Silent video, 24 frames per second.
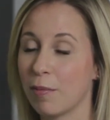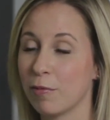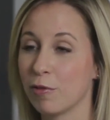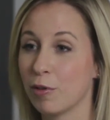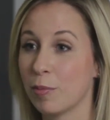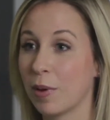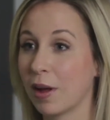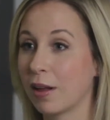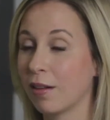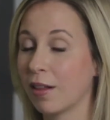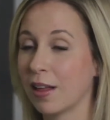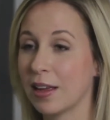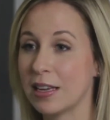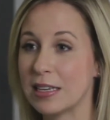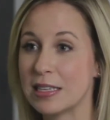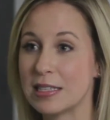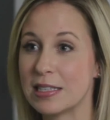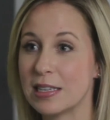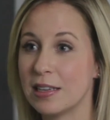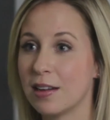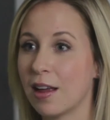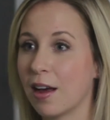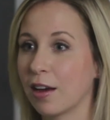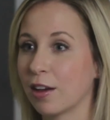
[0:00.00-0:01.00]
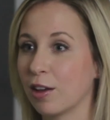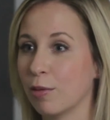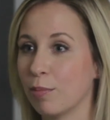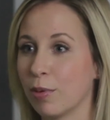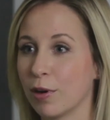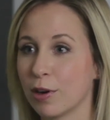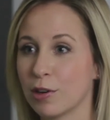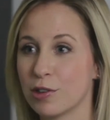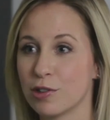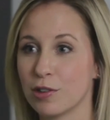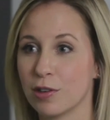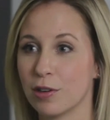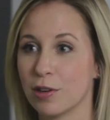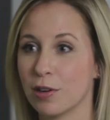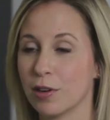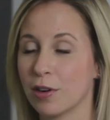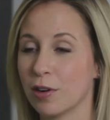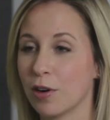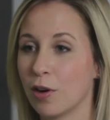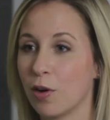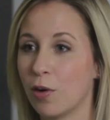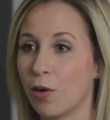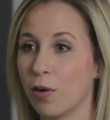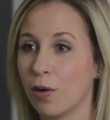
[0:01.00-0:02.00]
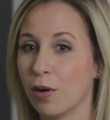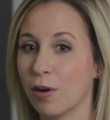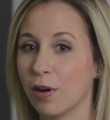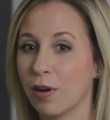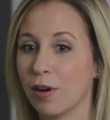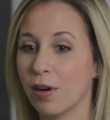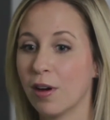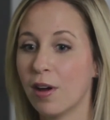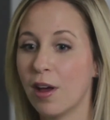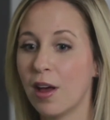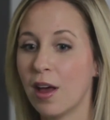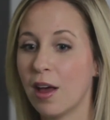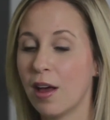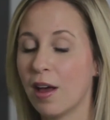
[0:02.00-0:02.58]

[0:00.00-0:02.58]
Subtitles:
for my client to see an acupuncture or